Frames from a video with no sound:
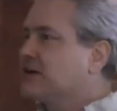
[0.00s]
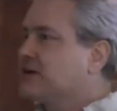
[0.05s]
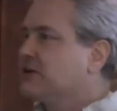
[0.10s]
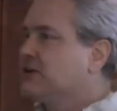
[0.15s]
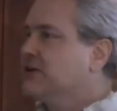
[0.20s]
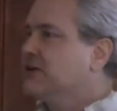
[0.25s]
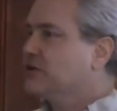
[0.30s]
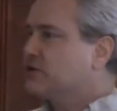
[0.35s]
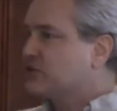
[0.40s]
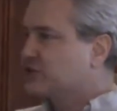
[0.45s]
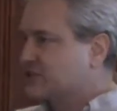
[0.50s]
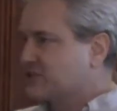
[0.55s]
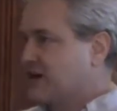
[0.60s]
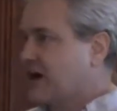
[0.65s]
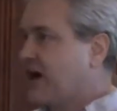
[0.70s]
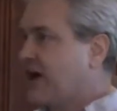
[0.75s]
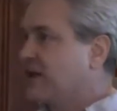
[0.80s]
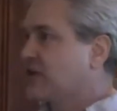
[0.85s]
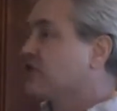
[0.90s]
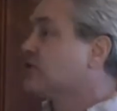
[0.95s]
clear
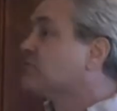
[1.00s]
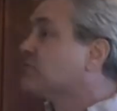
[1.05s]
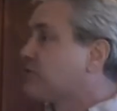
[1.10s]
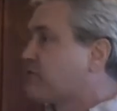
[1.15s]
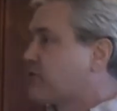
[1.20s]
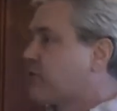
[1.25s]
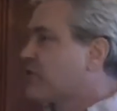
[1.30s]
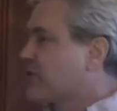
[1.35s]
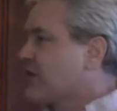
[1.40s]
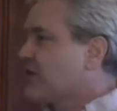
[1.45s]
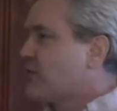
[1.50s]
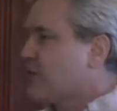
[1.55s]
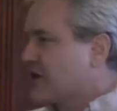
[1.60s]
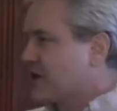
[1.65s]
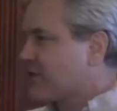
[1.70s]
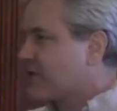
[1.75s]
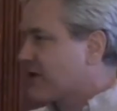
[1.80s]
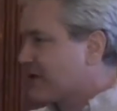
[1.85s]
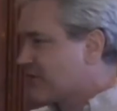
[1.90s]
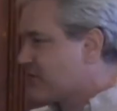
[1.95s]
title before they
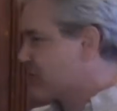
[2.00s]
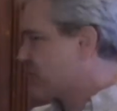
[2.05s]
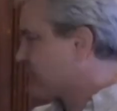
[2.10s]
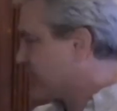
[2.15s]
went around